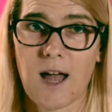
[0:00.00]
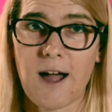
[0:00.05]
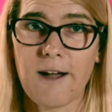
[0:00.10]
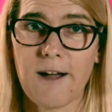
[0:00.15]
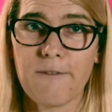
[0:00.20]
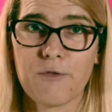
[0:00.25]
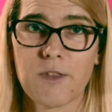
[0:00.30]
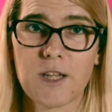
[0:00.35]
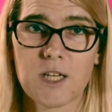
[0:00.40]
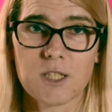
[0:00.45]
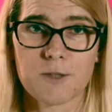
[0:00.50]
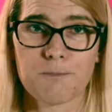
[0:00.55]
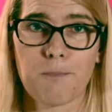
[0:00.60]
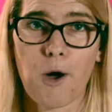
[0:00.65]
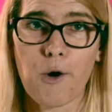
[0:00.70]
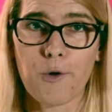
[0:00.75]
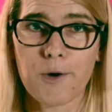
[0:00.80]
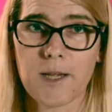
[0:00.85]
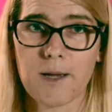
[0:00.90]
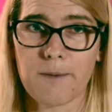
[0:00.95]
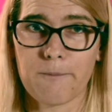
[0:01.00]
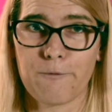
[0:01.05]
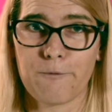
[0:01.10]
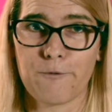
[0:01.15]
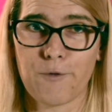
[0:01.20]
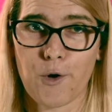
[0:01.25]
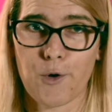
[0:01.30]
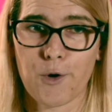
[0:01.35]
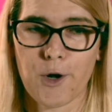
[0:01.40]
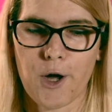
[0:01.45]
of this podium
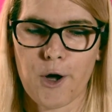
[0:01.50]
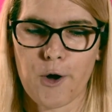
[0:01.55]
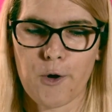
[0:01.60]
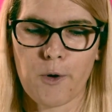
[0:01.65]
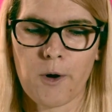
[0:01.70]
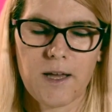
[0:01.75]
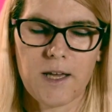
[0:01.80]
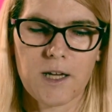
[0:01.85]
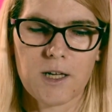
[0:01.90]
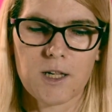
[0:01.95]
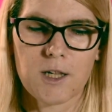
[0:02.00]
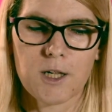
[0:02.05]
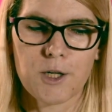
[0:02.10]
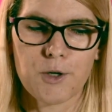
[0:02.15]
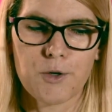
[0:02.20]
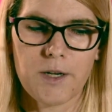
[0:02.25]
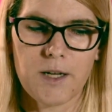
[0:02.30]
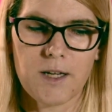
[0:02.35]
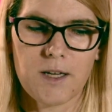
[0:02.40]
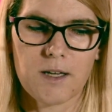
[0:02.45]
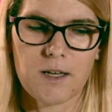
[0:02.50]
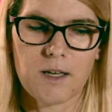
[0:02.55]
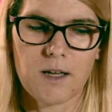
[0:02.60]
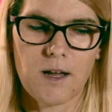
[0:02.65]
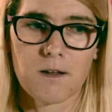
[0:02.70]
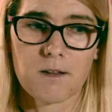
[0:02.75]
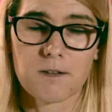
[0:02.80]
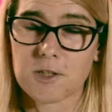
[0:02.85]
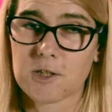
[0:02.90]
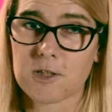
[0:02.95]
photo, including
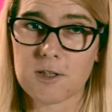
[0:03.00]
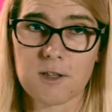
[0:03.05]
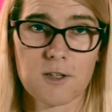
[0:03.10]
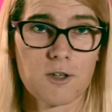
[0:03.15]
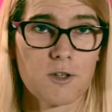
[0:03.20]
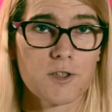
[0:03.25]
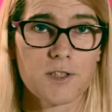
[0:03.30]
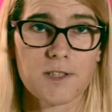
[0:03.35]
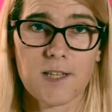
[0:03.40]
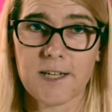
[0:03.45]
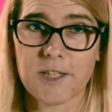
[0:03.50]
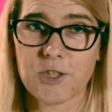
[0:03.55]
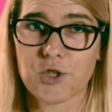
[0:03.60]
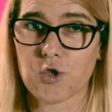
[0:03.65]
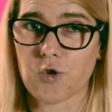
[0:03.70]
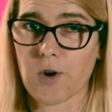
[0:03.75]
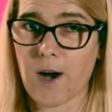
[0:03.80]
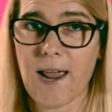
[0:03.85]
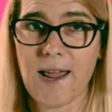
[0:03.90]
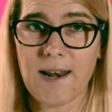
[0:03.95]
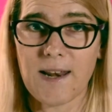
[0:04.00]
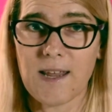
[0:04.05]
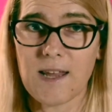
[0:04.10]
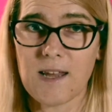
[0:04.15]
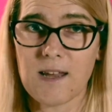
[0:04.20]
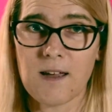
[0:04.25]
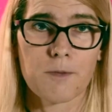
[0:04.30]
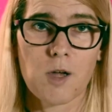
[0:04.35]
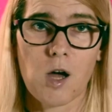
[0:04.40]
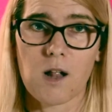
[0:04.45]
slurs like
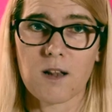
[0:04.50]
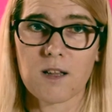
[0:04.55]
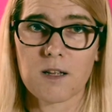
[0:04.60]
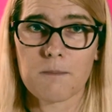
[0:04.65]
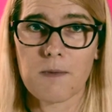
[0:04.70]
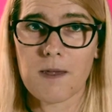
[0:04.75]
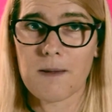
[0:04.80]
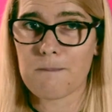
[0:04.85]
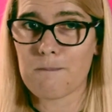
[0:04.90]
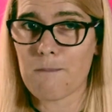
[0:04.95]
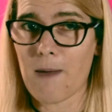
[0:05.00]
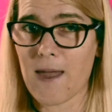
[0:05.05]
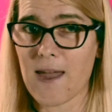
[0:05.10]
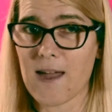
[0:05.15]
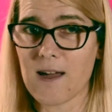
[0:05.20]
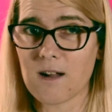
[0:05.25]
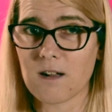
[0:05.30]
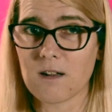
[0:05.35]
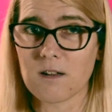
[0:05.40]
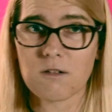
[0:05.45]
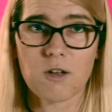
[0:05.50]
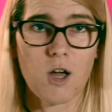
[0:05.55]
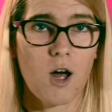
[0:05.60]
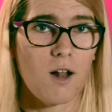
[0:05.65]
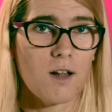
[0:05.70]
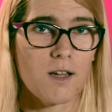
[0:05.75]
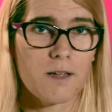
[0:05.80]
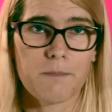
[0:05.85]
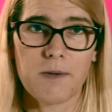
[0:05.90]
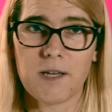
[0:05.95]
tranny, calling me male,
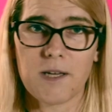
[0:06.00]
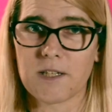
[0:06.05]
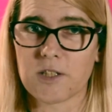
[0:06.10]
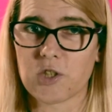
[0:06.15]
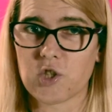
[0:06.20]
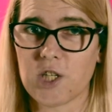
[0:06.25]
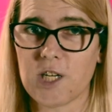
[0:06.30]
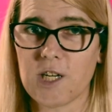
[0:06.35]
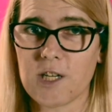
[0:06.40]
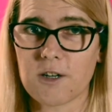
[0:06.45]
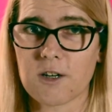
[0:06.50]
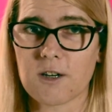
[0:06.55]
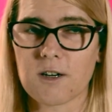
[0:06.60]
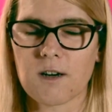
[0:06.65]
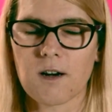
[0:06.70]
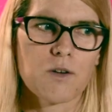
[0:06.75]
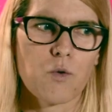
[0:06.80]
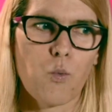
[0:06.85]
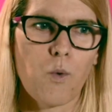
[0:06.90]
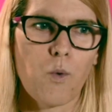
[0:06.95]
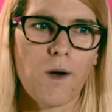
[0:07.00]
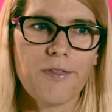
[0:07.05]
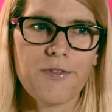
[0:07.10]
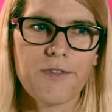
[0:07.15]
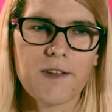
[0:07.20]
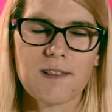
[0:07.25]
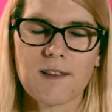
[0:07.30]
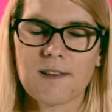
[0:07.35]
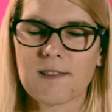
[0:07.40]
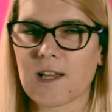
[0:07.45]
calling me a cheater. One
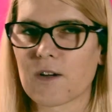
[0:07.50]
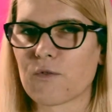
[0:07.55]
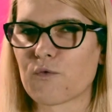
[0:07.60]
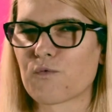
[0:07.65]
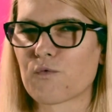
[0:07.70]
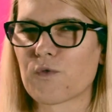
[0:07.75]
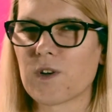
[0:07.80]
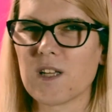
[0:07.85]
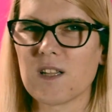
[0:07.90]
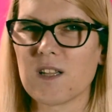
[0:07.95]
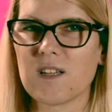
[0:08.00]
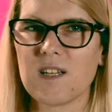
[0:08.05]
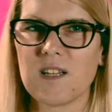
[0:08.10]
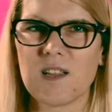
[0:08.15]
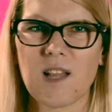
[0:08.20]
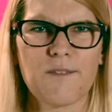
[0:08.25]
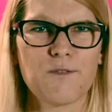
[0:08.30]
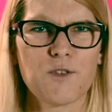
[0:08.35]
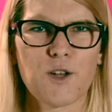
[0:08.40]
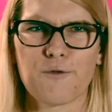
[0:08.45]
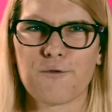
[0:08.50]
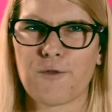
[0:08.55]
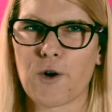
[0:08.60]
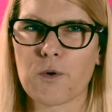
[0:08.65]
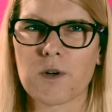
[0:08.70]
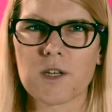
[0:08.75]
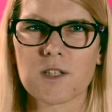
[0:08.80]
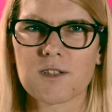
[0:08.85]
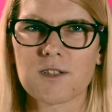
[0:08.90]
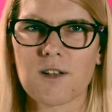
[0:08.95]
thing that they really love to
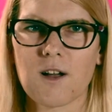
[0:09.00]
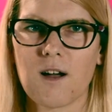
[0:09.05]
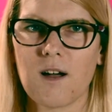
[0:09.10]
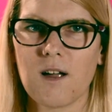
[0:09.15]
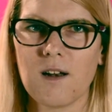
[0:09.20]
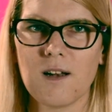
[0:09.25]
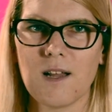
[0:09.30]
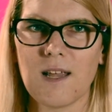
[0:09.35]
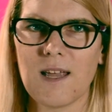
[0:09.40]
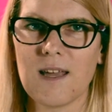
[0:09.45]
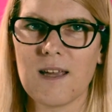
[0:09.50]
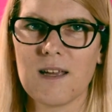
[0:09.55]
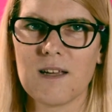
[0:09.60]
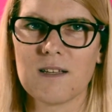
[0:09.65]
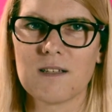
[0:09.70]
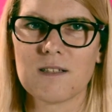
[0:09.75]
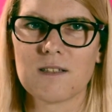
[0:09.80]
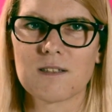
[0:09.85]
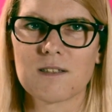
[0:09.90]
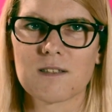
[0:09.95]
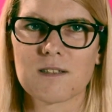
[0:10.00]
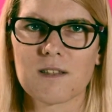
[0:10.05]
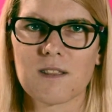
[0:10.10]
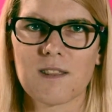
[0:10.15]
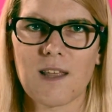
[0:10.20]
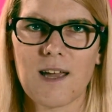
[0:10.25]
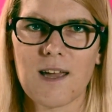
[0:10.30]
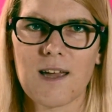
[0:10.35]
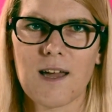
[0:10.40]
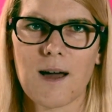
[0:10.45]
focus on is
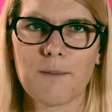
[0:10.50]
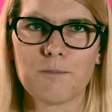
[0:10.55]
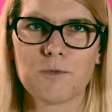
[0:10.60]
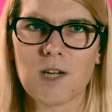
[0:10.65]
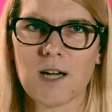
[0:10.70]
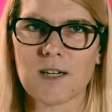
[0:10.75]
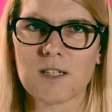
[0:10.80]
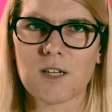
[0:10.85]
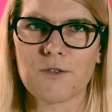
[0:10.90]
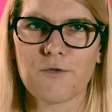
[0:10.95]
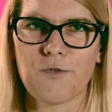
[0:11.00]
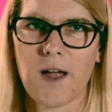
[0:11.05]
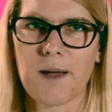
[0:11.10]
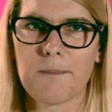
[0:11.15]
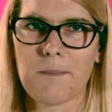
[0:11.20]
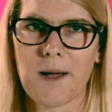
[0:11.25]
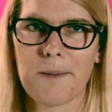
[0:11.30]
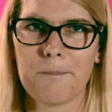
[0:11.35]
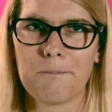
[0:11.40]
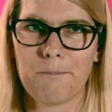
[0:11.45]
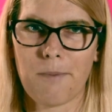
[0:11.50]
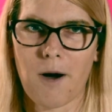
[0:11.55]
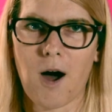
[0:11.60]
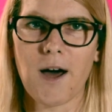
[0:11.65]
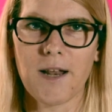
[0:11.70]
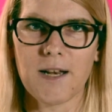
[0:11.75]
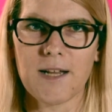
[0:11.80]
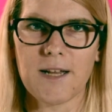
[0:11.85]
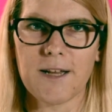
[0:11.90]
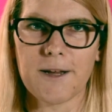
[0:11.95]
they objectify my
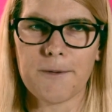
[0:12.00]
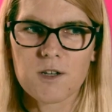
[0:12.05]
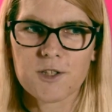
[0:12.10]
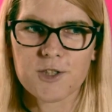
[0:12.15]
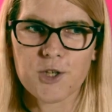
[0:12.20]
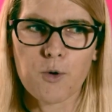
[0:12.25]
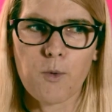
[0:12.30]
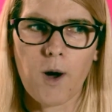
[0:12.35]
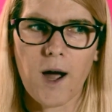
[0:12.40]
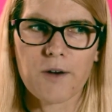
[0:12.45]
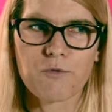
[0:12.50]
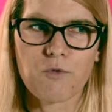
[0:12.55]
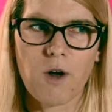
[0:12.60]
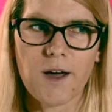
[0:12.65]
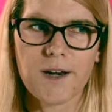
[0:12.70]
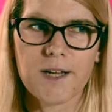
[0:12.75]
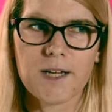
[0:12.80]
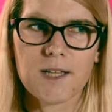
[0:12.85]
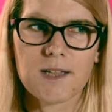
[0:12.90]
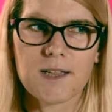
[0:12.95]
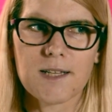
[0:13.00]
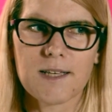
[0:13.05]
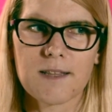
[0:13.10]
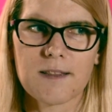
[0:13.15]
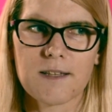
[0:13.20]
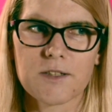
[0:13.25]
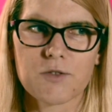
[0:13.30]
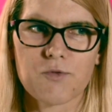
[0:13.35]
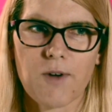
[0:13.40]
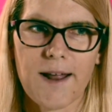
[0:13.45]
body. So ironically,
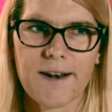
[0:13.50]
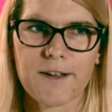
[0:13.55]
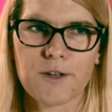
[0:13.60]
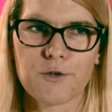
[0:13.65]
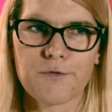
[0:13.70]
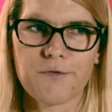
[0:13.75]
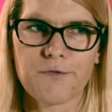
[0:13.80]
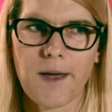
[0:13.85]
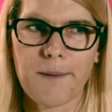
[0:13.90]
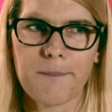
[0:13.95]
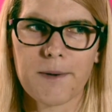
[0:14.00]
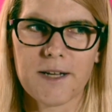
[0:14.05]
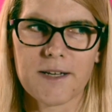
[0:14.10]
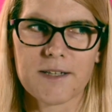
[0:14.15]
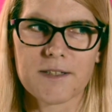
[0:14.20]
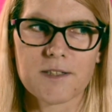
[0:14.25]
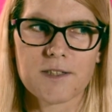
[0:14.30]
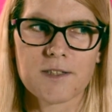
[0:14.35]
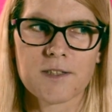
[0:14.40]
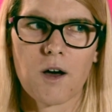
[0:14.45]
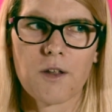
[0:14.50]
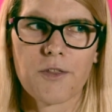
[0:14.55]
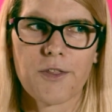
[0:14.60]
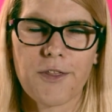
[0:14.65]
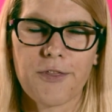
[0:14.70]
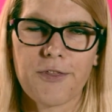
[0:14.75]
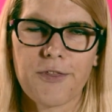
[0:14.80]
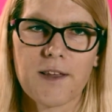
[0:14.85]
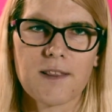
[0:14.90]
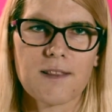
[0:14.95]
these radical feminists,
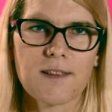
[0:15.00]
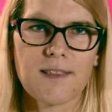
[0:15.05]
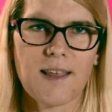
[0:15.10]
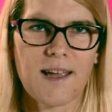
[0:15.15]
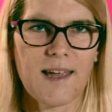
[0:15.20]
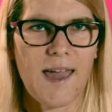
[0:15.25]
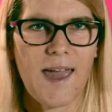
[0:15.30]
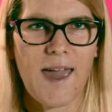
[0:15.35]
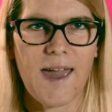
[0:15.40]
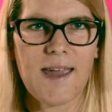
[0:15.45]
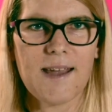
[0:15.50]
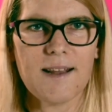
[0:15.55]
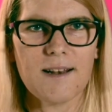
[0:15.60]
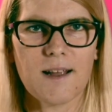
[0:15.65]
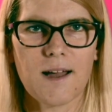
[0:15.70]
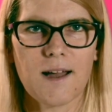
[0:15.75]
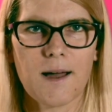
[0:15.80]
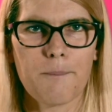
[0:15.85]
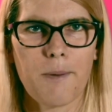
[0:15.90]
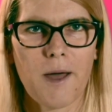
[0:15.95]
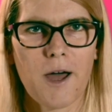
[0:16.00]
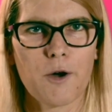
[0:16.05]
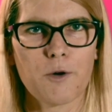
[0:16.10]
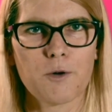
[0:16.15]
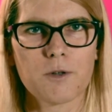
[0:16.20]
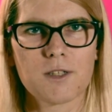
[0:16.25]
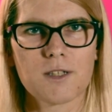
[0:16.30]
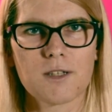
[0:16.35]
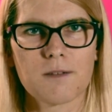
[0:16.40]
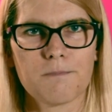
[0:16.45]
the thing that they hate
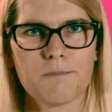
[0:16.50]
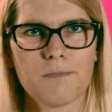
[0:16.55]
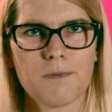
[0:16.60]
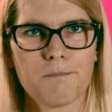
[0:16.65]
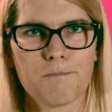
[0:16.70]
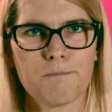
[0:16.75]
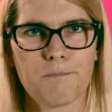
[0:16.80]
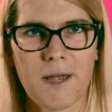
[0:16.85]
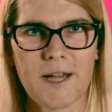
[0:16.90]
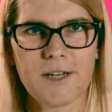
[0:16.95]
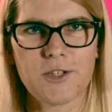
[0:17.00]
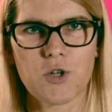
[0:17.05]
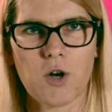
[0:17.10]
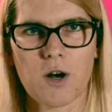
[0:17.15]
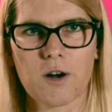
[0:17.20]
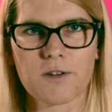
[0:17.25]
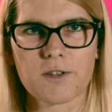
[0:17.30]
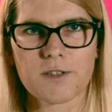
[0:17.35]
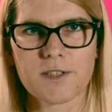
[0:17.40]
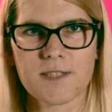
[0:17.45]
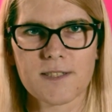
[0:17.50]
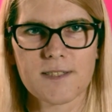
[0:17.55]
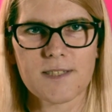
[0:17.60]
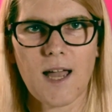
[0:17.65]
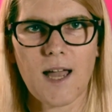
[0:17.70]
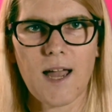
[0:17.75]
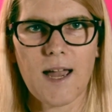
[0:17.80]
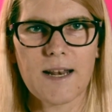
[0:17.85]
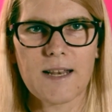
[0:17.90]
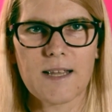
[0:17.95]
about patriarchal
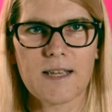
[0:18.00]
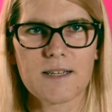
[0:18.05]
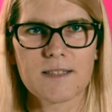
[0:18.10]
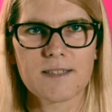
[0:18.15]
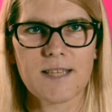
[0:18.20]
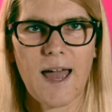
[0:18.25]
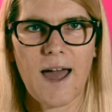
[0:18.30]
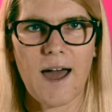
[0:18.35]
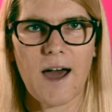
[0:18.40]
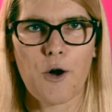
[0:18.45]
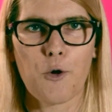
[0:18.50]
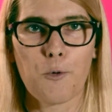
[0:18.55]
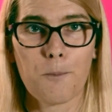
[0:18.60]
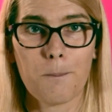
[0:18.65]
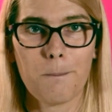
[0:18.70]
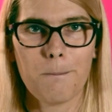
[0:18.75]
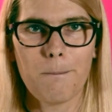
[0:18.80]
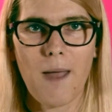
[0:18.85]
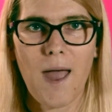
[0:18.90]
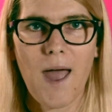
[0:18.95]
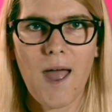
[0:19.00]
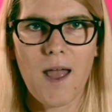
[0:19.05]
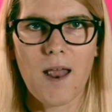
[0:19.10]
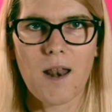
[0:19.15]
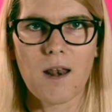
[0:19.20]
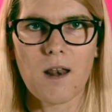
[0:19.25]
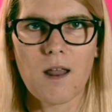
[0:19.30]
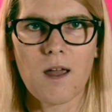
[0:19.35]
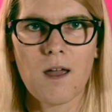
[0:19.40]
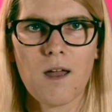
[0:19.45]
society is how
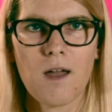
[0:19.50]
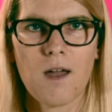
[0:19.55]
men